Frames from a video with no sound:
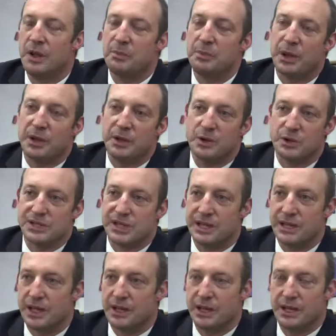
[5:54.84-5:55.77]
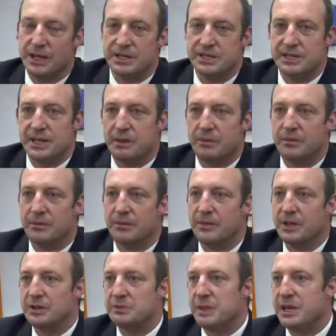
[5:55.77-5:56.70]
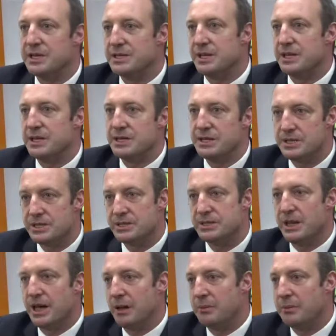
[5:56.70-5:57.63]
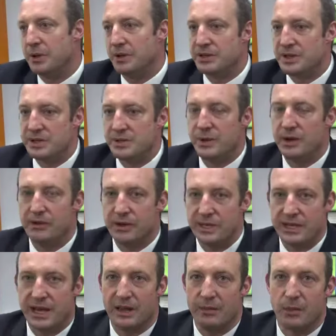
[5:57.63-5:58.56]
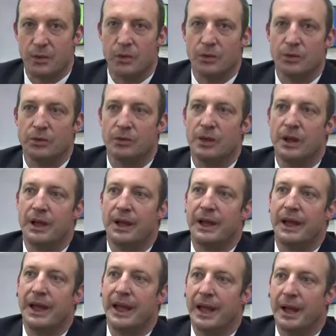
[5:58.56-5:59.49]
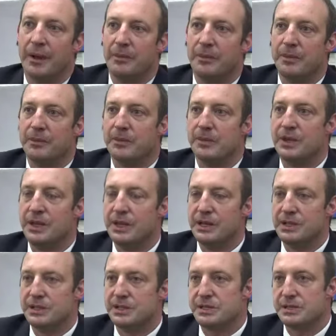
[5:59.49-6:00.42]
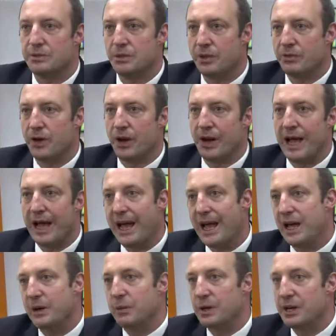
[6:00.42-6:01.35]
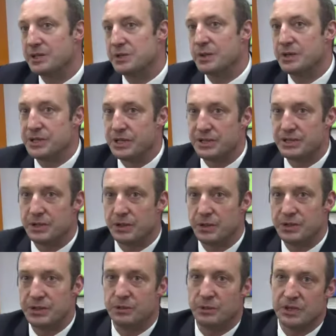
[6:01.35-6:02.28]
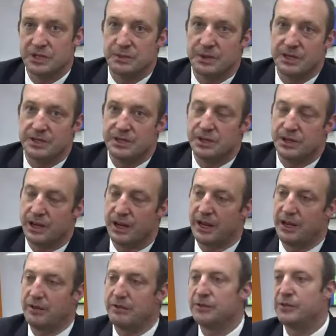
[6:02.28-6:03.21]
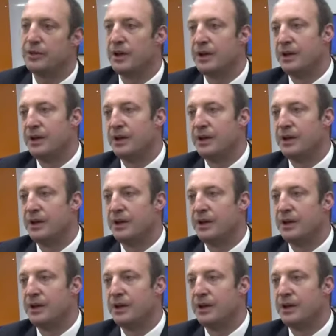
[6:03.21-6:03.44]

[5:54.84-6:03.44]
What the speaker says: But you'll see that there's PCs built into every table. We've got a hardware switching solution, which means you can have